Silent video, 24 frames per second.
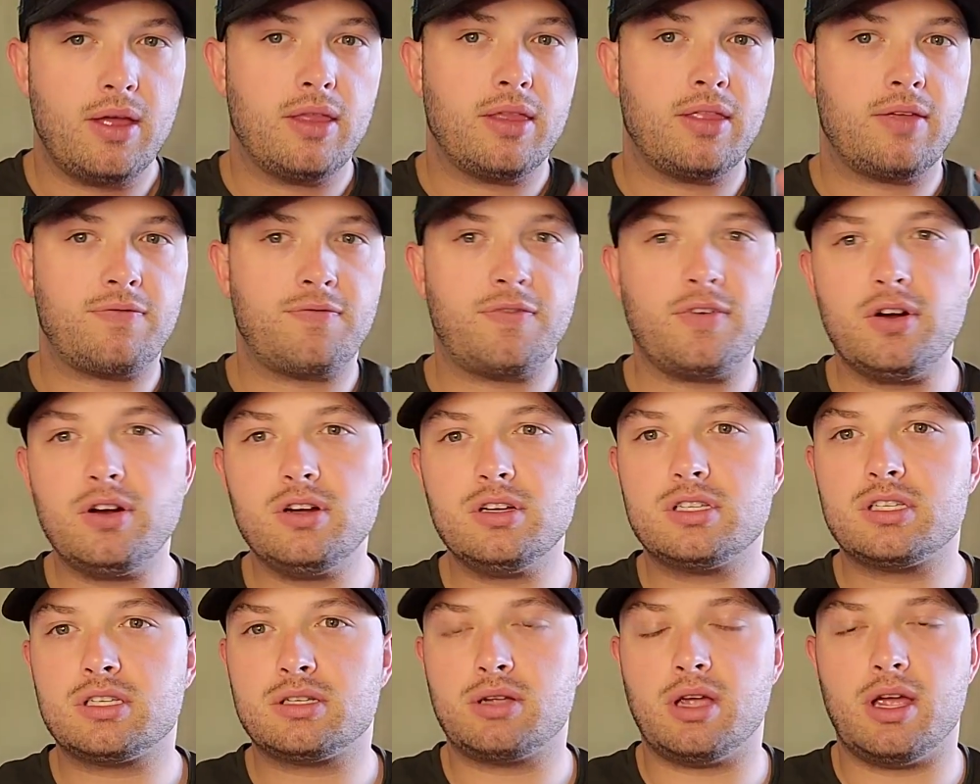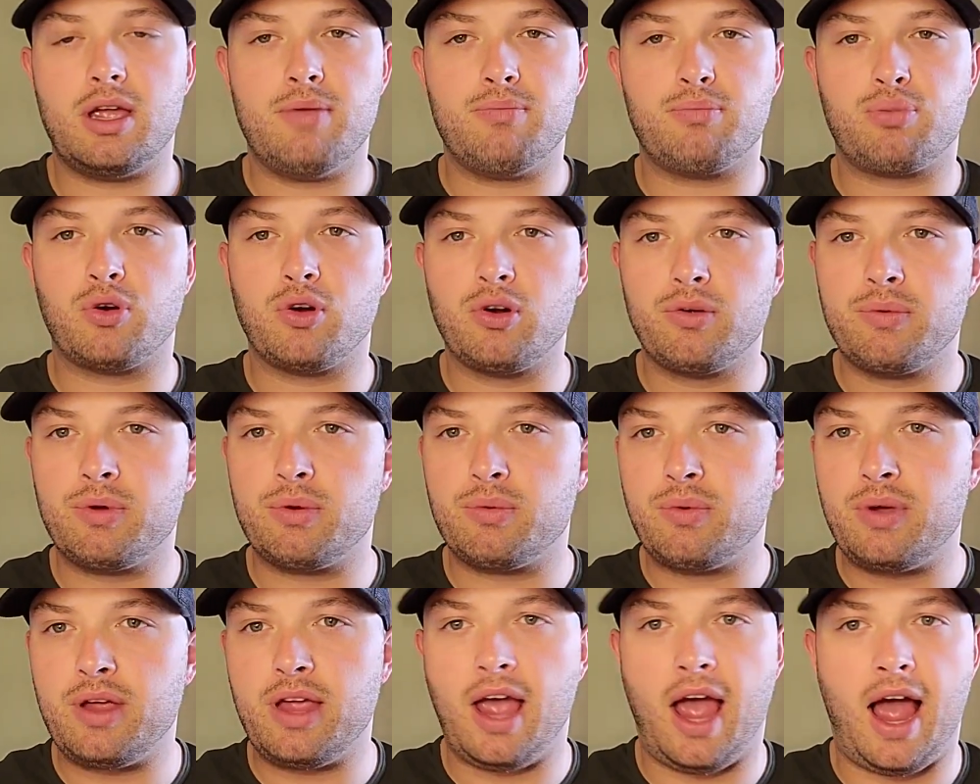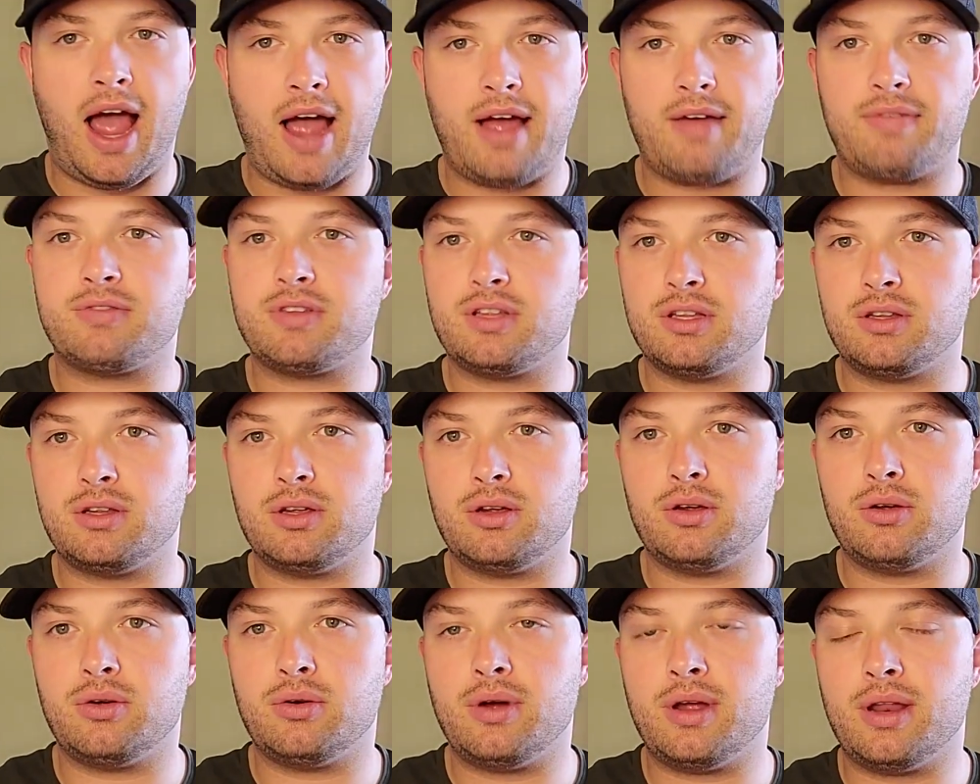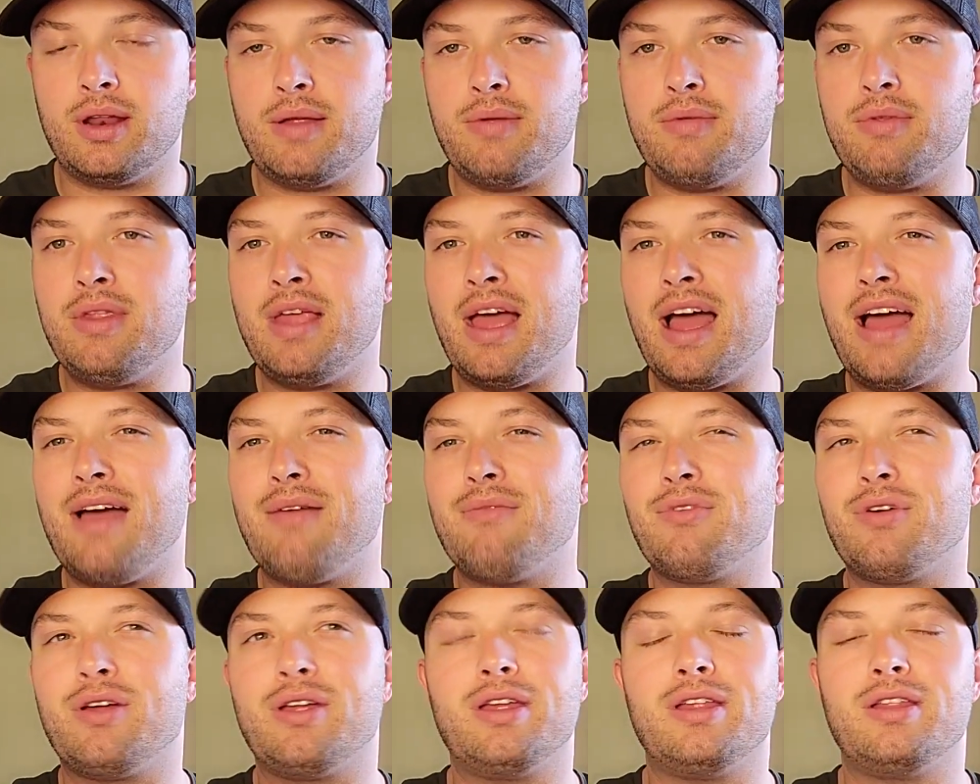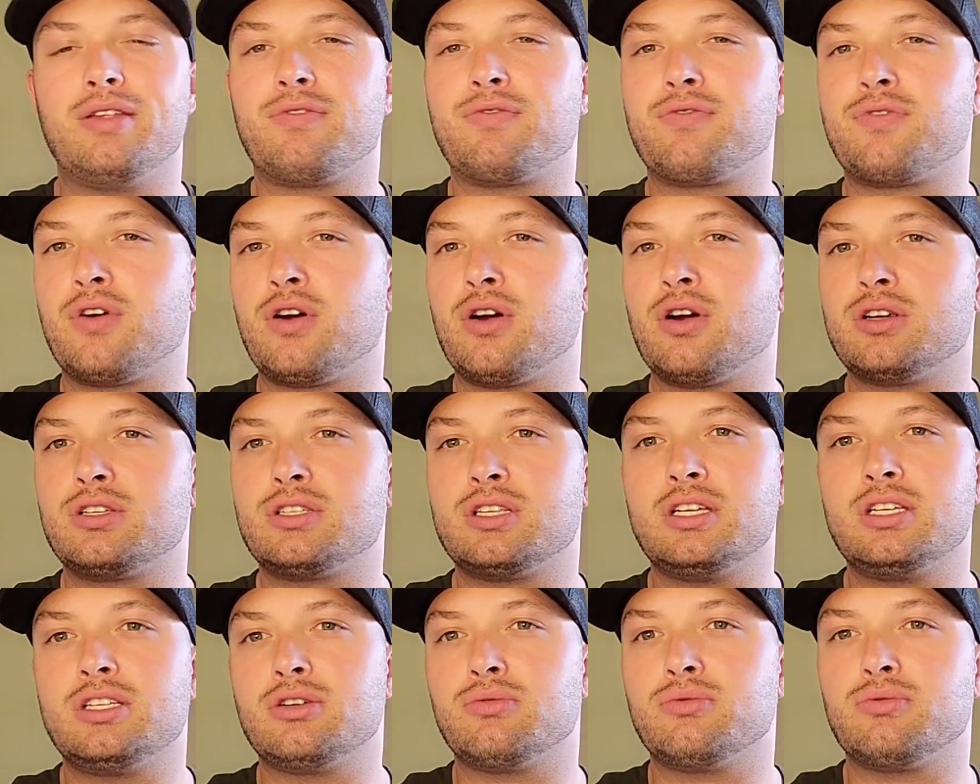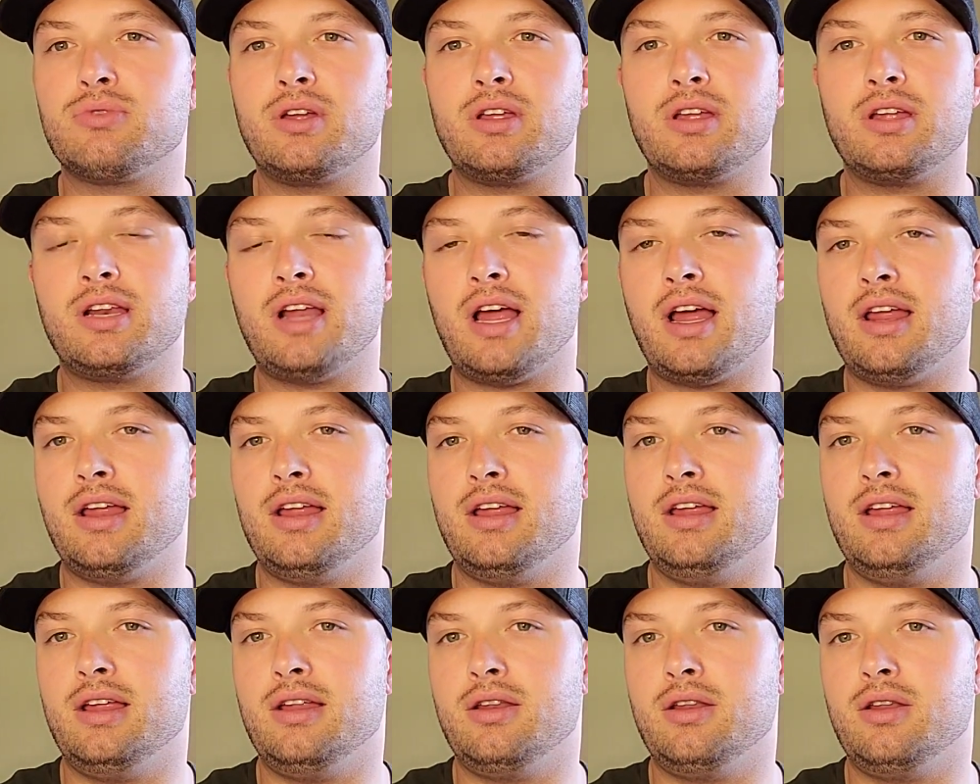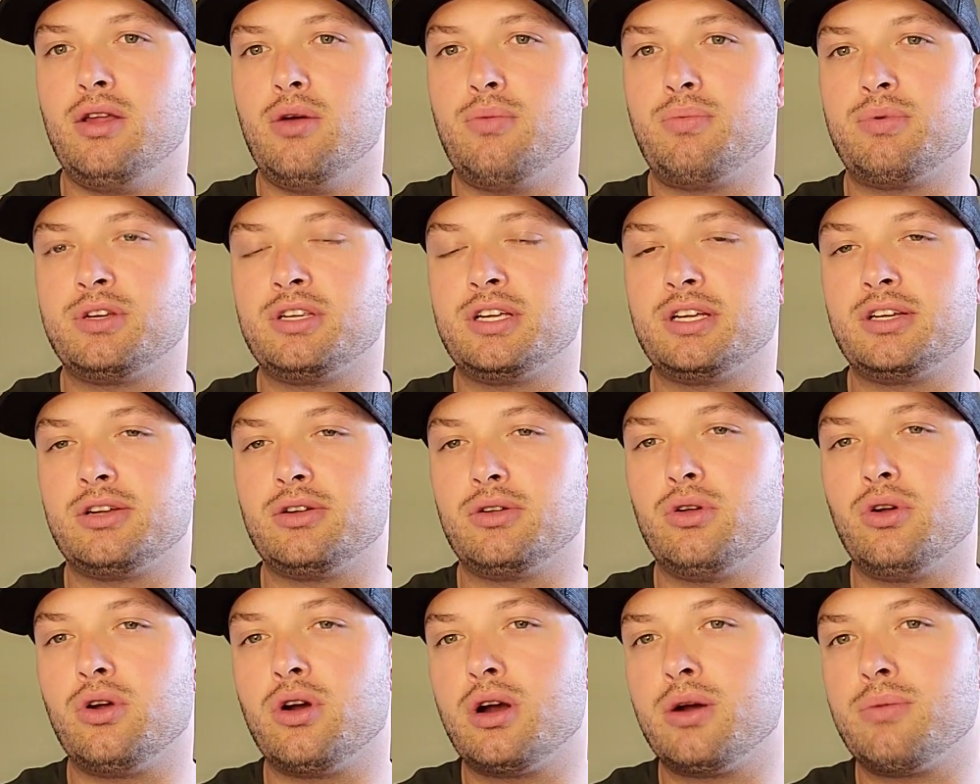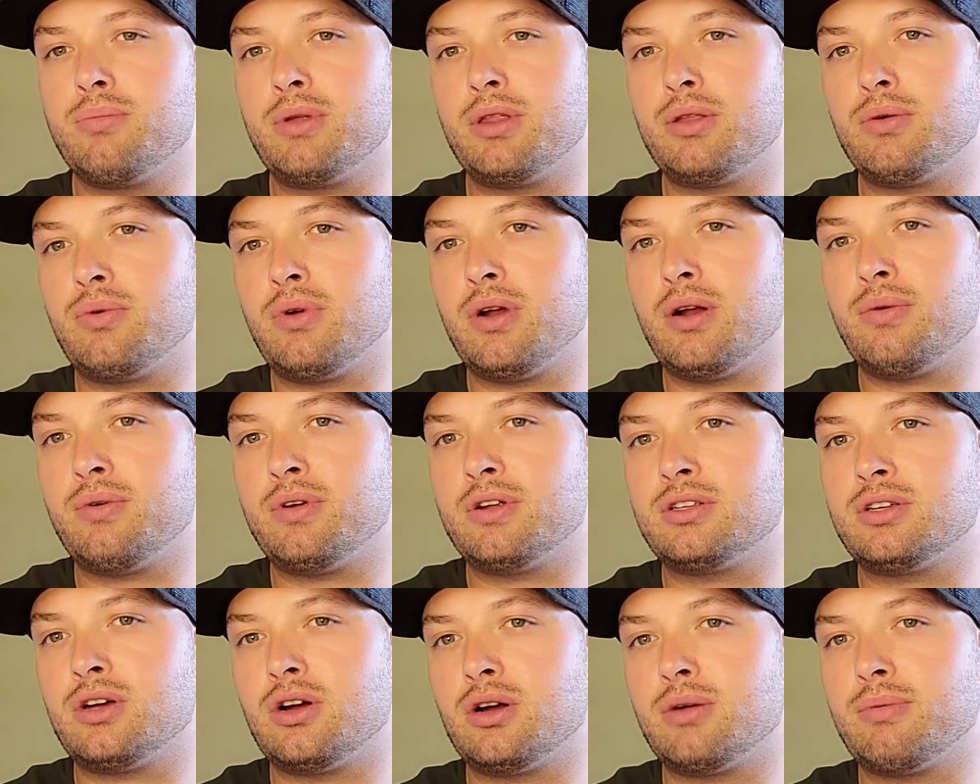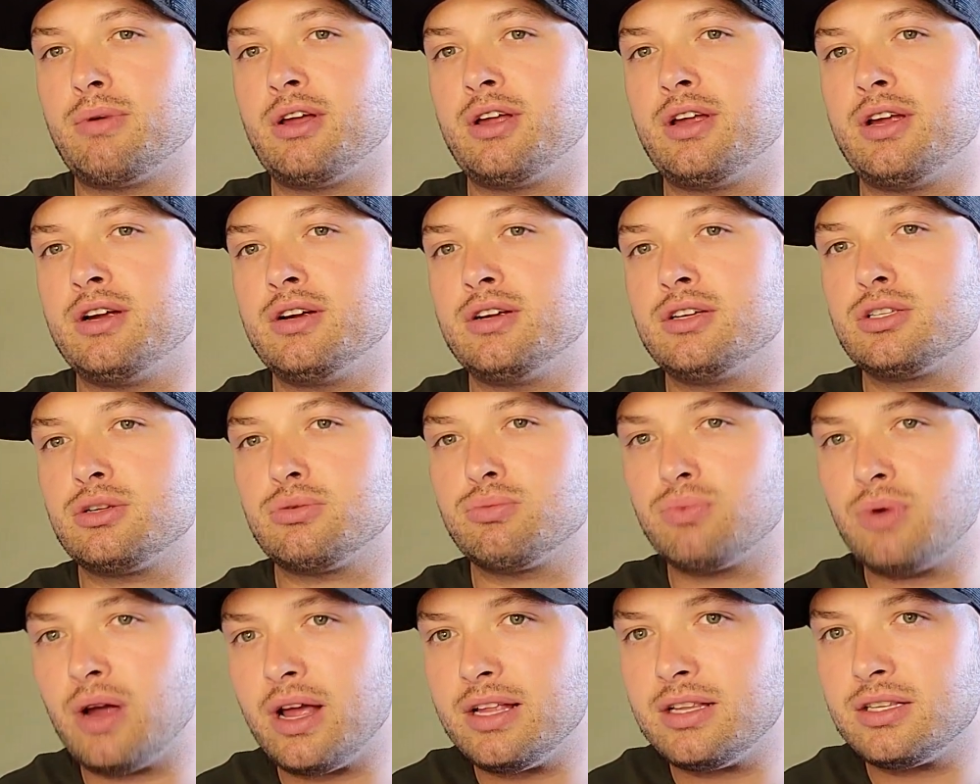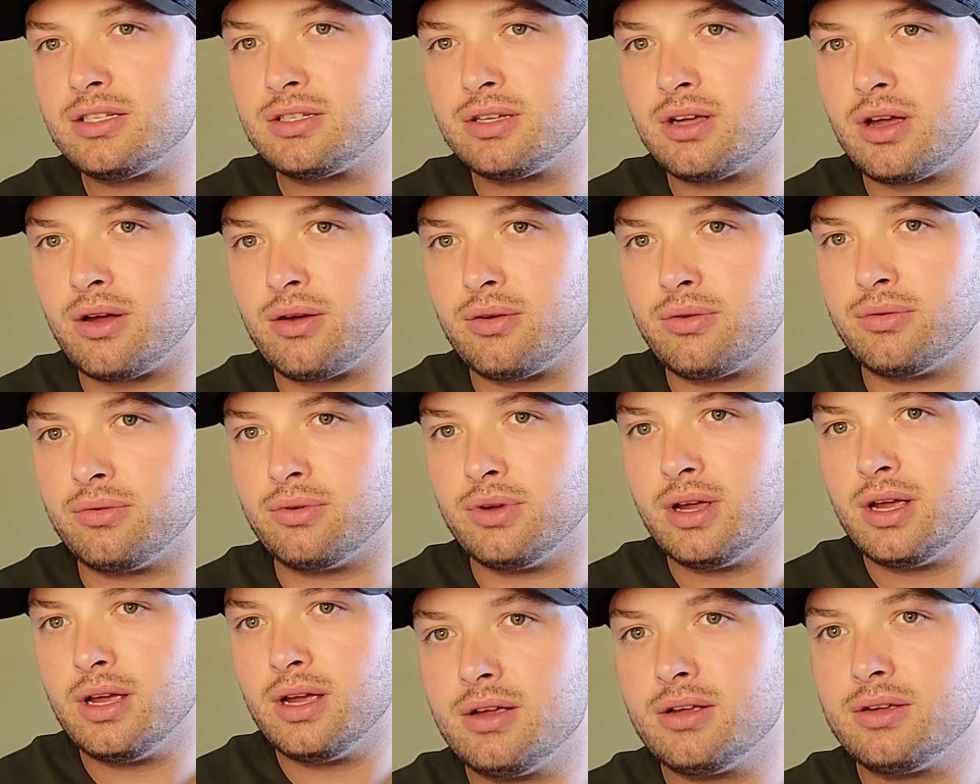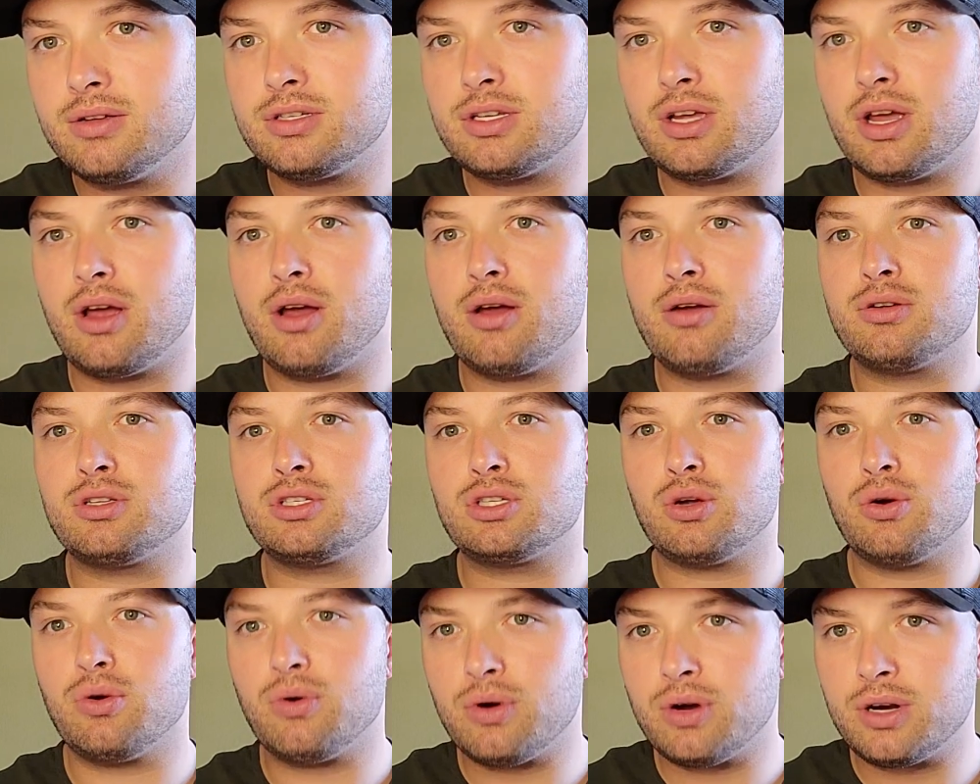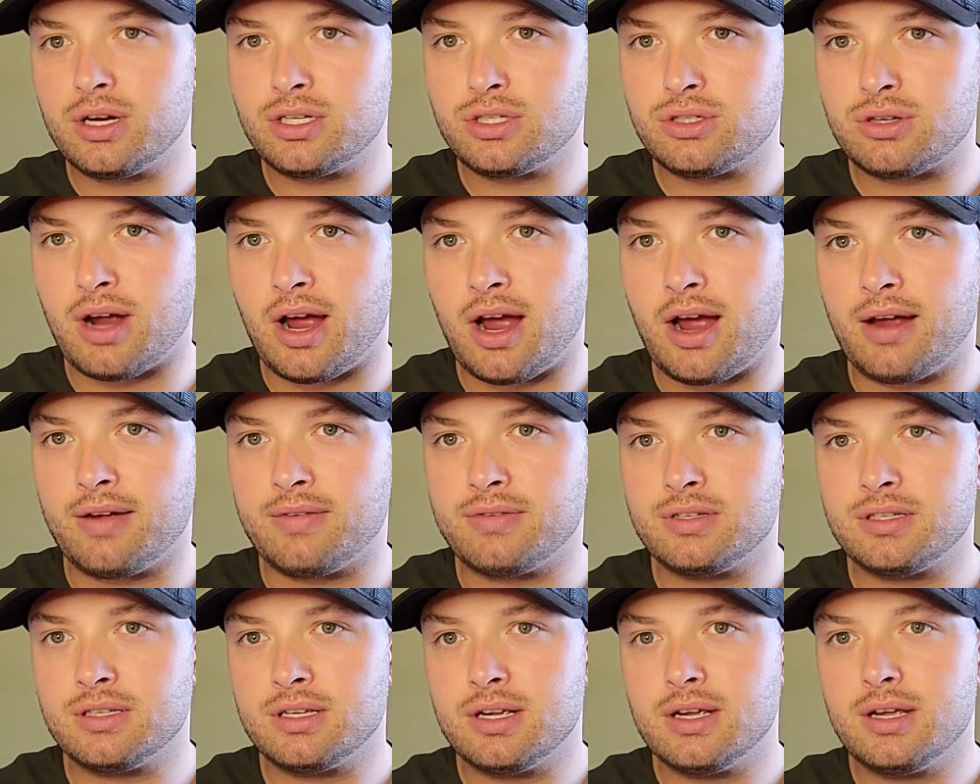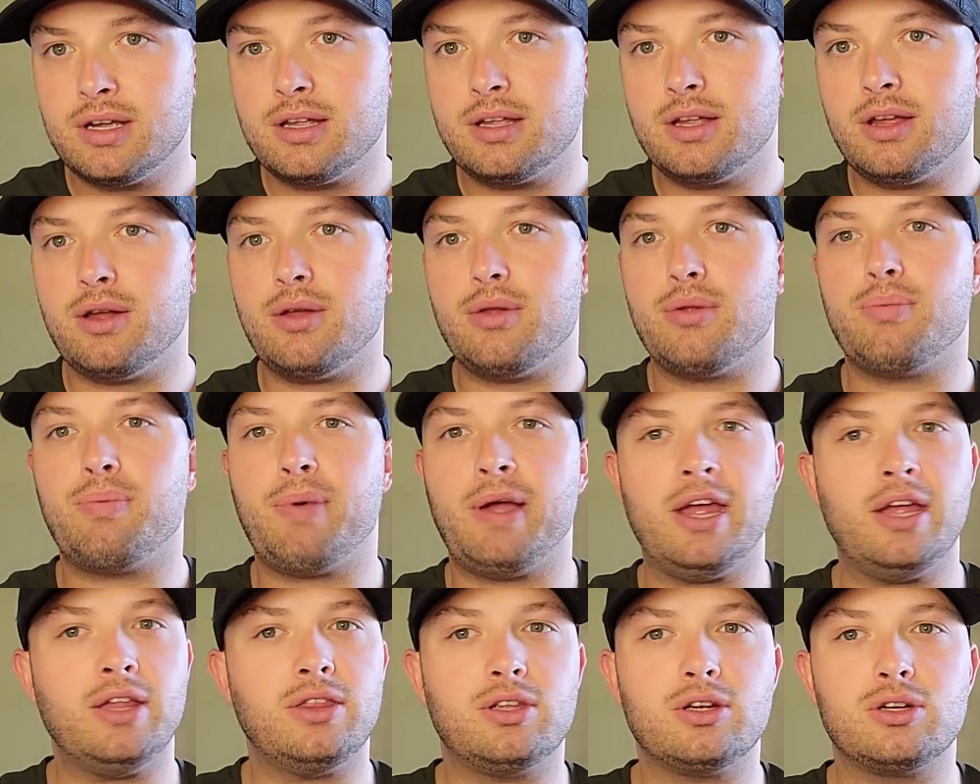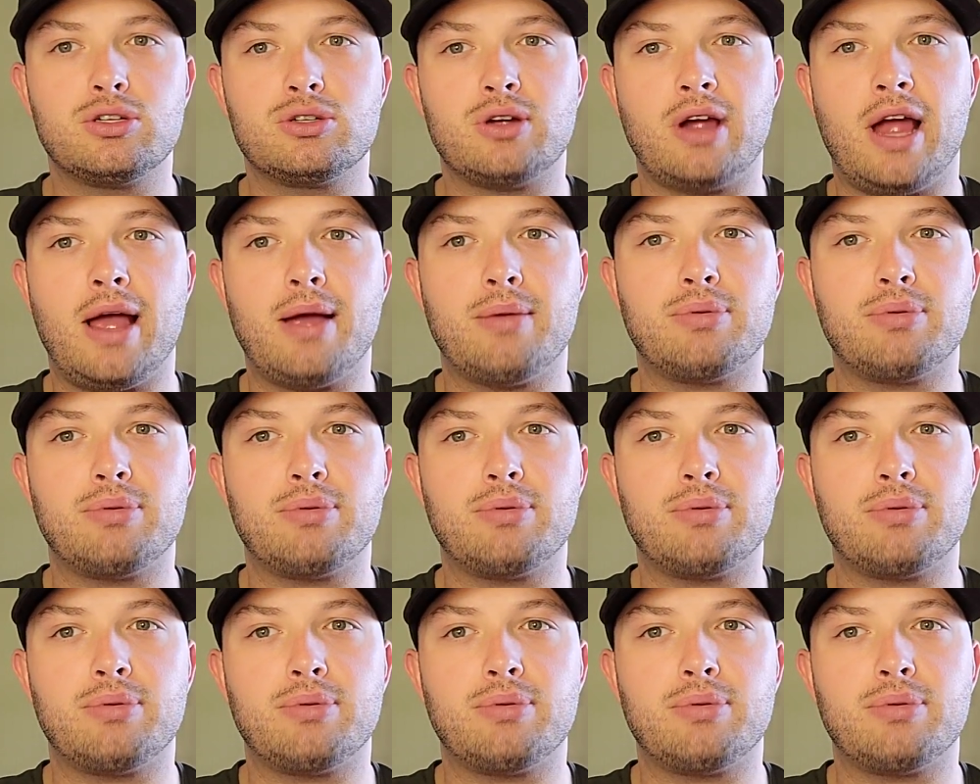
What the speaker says: the first improvement we have to do, and not really the first, these are really not in no particular order, but the one I want to talk about here is the red zone. So, scoring drives. You know, the Panthers